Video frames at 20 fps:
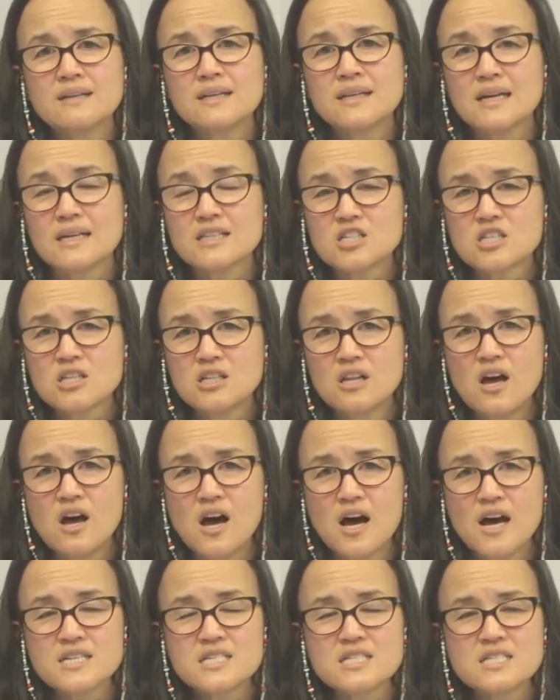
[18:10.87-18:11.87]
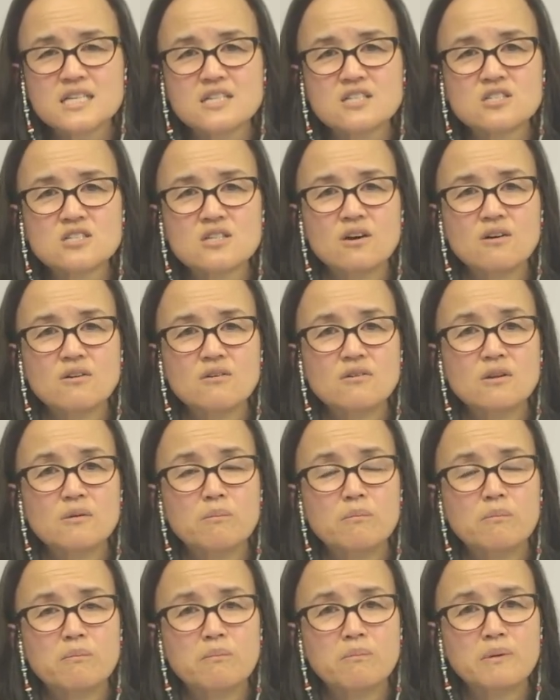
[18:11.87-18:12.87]
gets lost, and so the
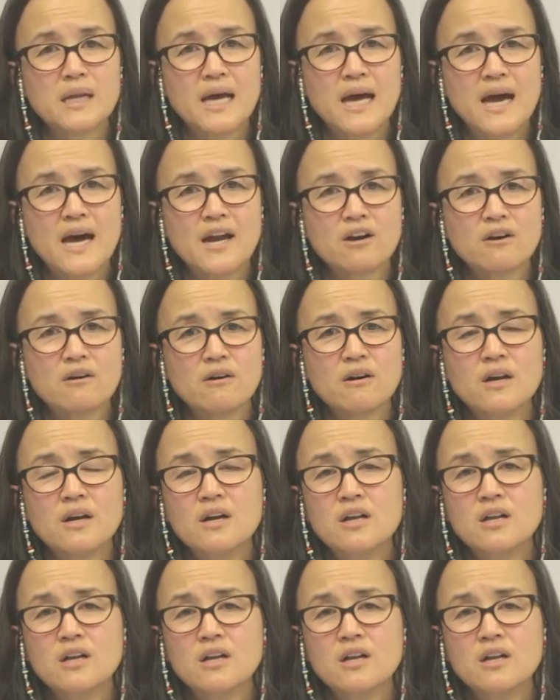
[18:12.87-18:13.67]
bladder